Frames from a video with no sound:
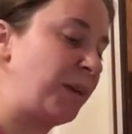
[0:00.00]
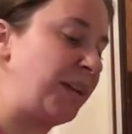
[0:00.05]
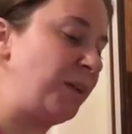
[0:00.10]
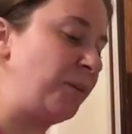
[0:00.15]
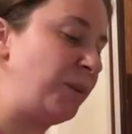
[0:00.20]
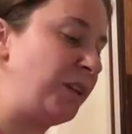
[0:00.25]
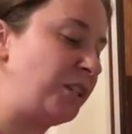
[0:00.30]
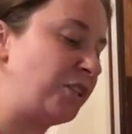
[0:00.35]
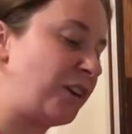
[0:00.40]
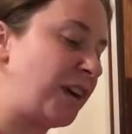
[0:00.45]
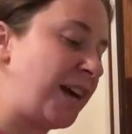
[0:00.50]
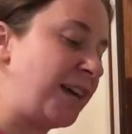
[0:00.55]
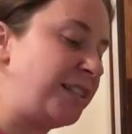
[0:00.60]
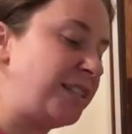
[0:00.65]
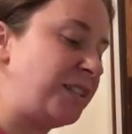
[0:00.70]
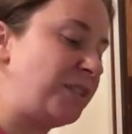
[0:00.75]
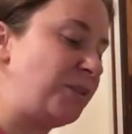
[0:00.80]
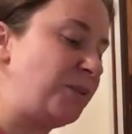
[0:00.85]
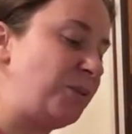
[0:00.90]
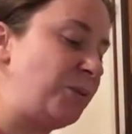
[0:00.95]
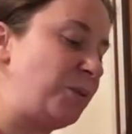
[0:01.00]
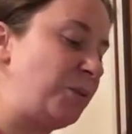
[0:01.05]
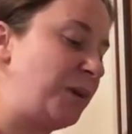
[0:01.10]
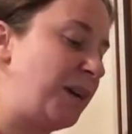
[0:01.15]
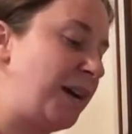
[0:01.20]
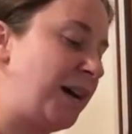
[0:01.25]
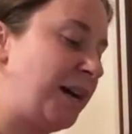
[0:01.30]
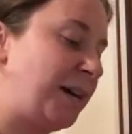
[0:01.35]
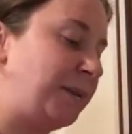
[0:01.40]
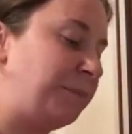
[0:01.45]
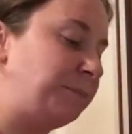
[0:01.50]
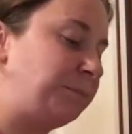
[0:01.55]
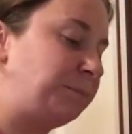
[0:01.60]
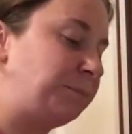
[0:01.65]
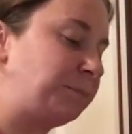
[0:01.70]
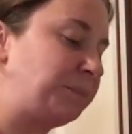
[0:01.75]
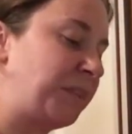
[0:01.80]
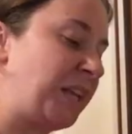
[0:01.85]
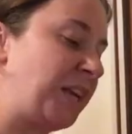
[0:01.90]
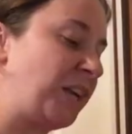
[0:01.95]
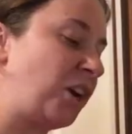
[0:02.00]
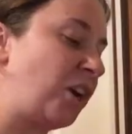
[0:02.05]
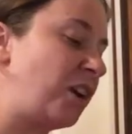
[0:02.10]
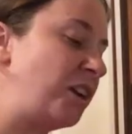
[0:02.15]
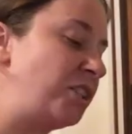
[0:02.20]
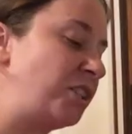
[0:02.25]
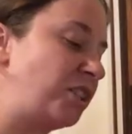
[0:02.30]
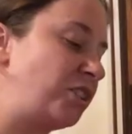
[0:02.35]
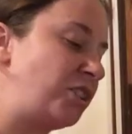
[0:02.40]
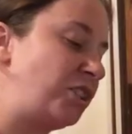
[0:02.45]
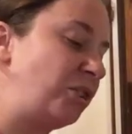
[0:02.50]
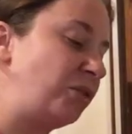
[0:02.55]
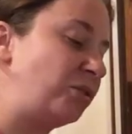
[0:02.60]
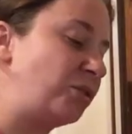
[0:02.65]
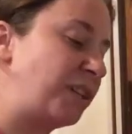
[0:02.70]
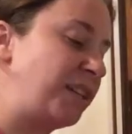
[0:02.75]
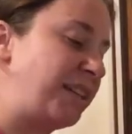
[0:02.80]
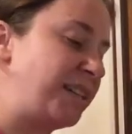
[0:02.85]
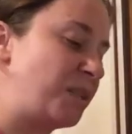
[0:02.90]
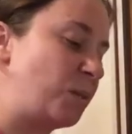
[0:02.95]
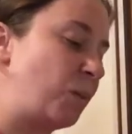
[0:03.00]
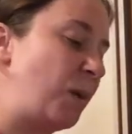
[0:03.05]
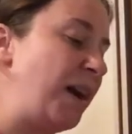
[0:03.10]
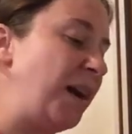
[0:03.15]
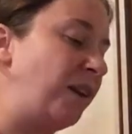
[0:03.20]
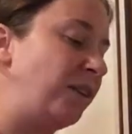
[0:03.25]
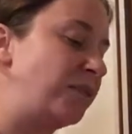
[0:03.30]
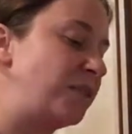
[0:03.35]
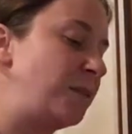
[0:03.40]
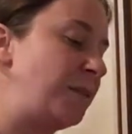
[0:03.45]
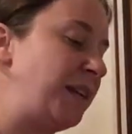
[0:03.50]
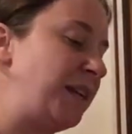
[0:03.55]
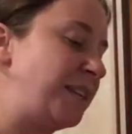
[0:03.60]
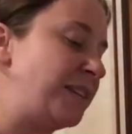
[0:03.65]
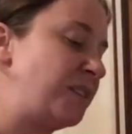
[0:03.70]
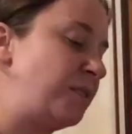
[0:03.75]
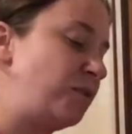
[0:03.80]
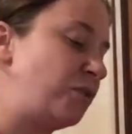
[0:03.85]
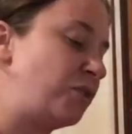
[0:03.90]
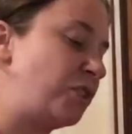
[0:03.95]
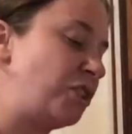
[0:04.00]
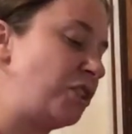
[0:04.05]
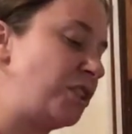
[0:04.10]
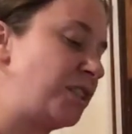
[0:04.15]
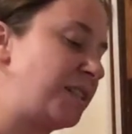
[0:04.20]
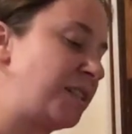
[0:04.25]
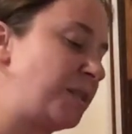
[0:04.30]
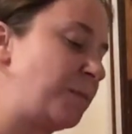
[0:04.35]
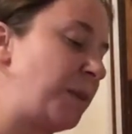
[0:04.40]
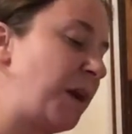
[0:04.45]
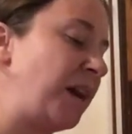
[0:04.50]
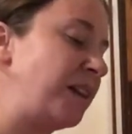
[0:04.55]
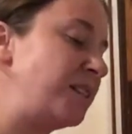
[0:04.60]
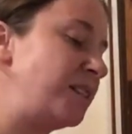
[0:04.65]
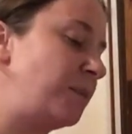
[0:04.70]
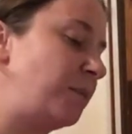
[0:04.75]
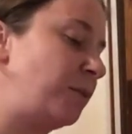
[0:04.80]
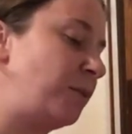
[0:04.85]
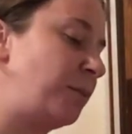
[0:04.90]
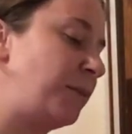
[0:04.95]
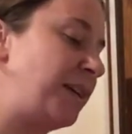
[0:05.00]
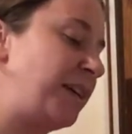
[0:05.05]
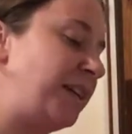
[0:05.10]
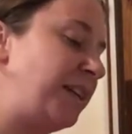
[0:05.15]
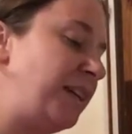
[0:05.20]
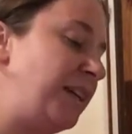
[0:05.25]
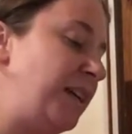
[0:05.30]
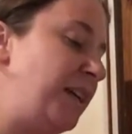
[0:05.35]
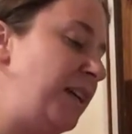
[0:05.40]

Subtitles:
We try to encourage our children as well to be as nutritious as possible, but,